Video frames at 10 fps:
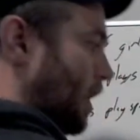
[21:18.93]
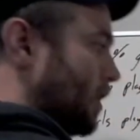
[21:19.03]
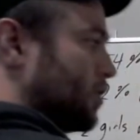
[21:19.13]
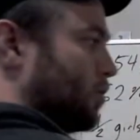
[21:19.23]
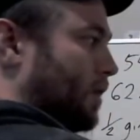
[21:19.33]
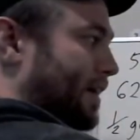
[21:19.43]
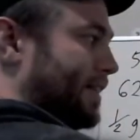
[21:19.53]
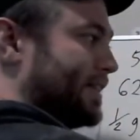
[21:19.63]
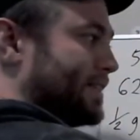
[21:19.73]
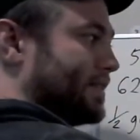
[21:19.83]
So
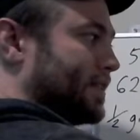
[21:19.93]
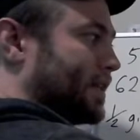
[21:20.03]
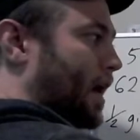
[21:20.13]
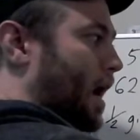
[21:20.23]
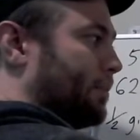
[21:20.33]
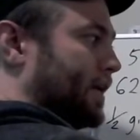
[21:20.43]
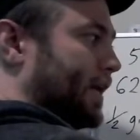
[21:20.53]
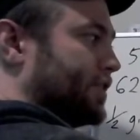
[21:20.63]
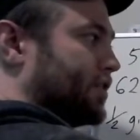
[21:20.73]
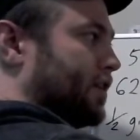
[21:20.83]
this is the
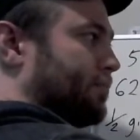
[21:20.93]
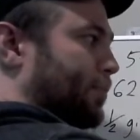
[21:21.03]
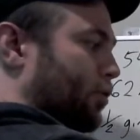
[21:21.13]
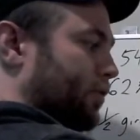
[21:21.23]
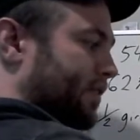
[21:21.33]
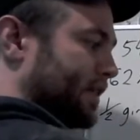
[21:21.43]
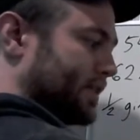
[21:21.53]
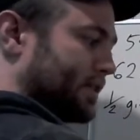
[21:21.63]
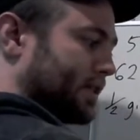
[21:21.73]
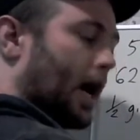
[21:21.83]
combination of both. This
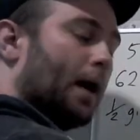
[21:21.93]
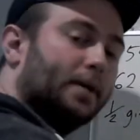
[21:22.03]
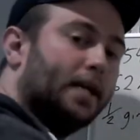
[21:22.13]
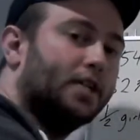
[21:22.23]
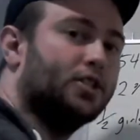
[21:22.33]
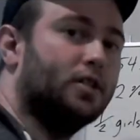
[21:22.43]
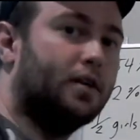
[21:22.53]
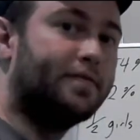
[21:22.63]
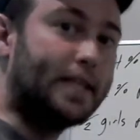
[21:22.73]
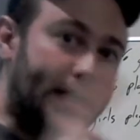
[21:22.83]
is the combination
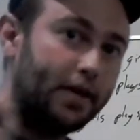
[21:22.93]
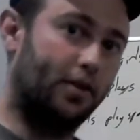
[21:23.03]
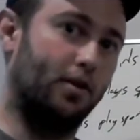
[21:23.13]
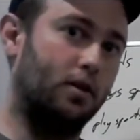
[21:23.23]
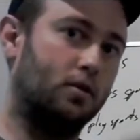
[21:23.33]
of neither.